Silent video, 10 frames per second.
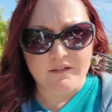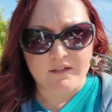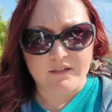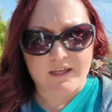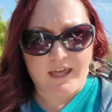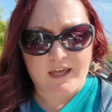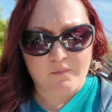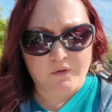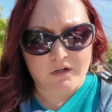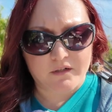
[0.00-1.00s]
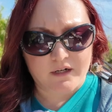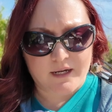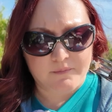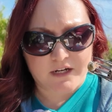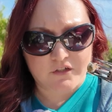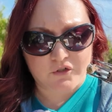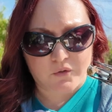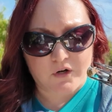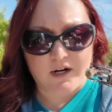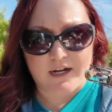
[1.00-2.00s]
is a caper. I'm not
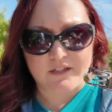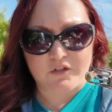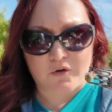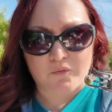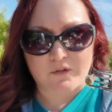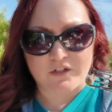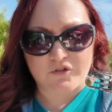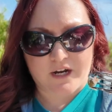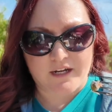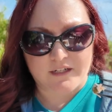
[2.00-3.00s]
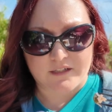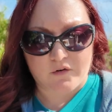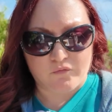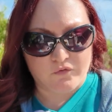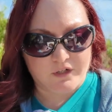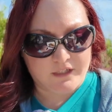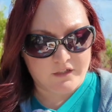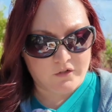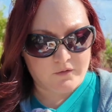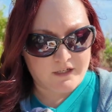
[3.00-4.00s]
sure. I don't want to try it because I
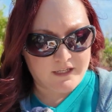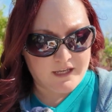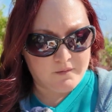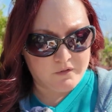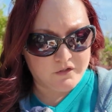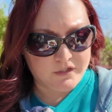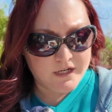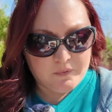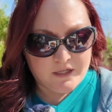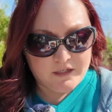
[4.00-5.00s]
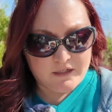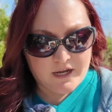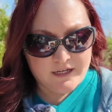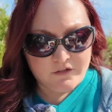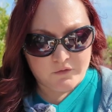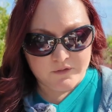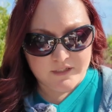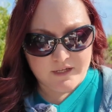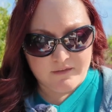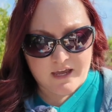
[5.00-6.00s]
really don't like capers, but I don't
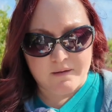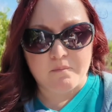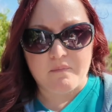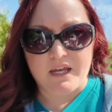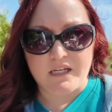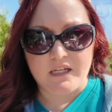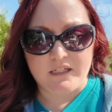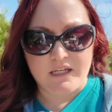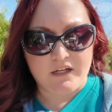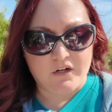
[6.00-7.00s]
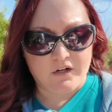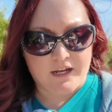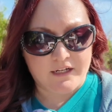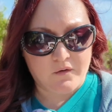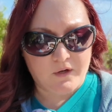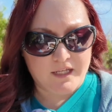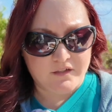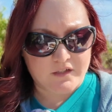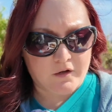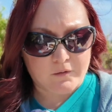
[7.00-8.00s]
see that many in here anyway,
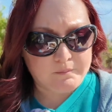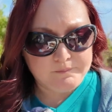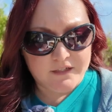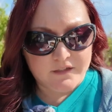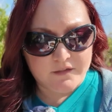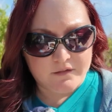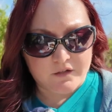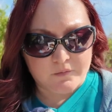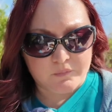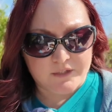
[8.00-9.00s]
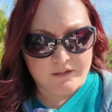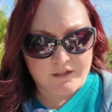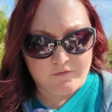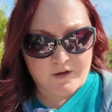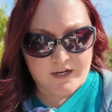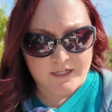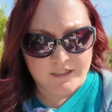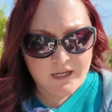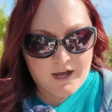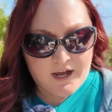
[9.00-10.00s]
so it's completely
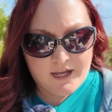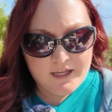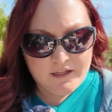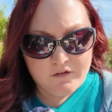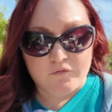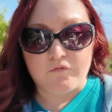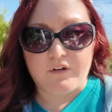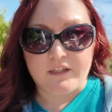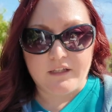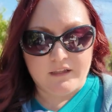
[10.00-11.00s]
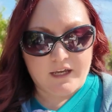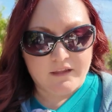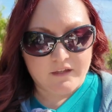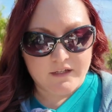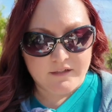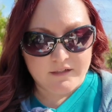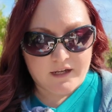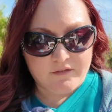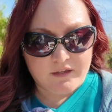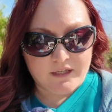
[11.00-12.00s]
fine. I really like this.
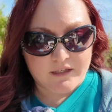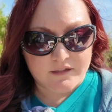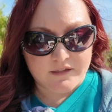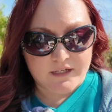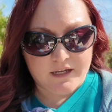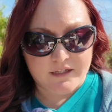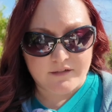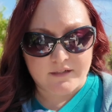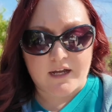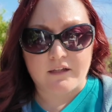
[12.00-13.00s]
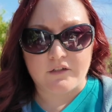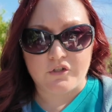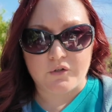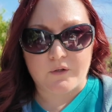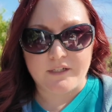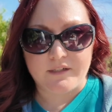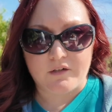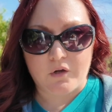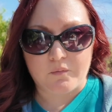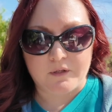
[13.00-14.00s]
I think it's a solid choice
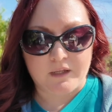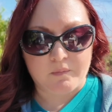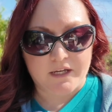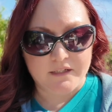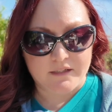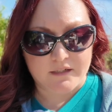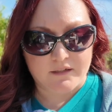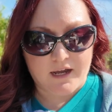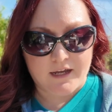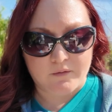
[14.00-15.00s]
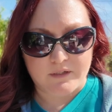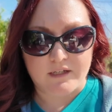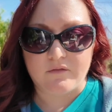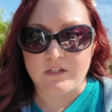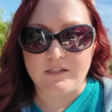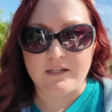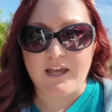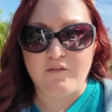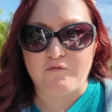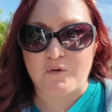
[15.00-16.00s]
at Opening Bites, and I would give this
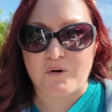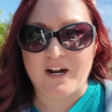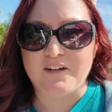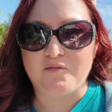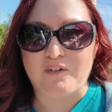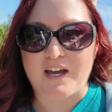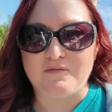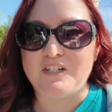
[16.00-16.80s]
a 4 out of 5